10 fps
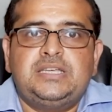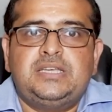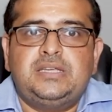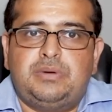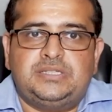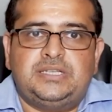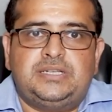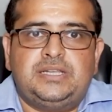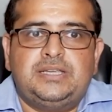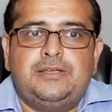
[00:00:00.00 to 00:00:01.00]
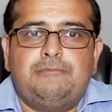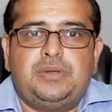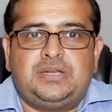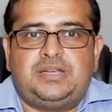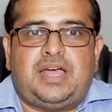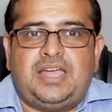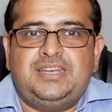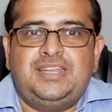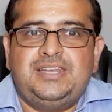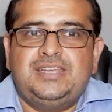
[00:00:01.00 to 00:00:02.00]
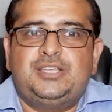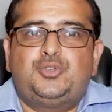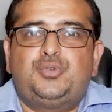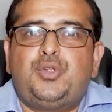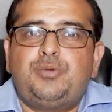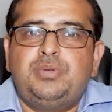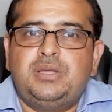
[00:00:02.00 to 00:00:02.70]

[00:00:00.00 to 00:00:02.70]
emergently. But ideally, it should not be